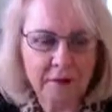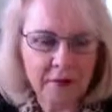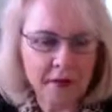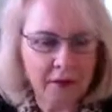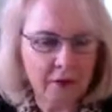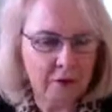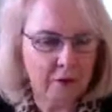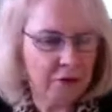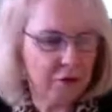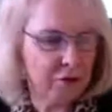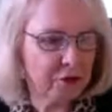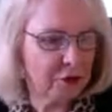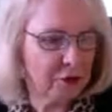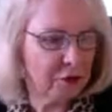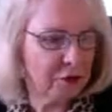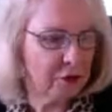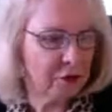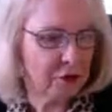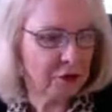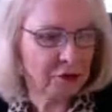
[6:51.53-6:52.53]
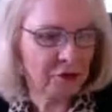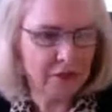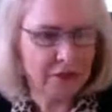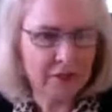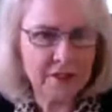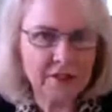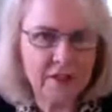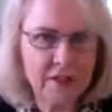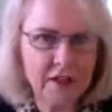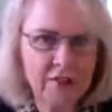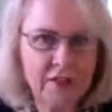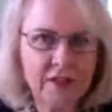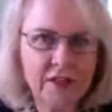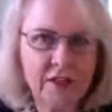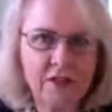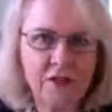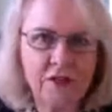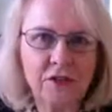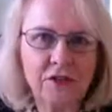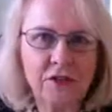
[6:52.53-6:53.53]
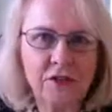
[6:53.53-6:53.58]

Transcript: and turned to her girlfriend and said, "I've touched